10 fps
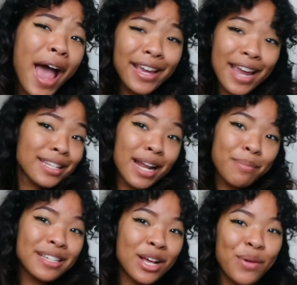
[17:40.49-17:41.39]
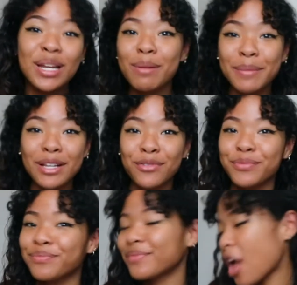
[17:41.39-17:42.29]
I caked it up myself. I did it by myself.
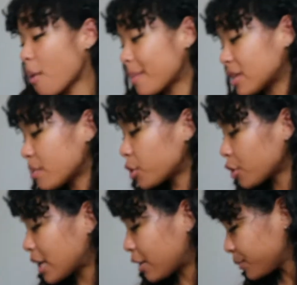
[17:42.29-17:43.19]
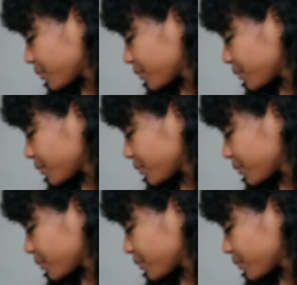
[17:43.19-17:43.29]
All by myself. I'm grown now.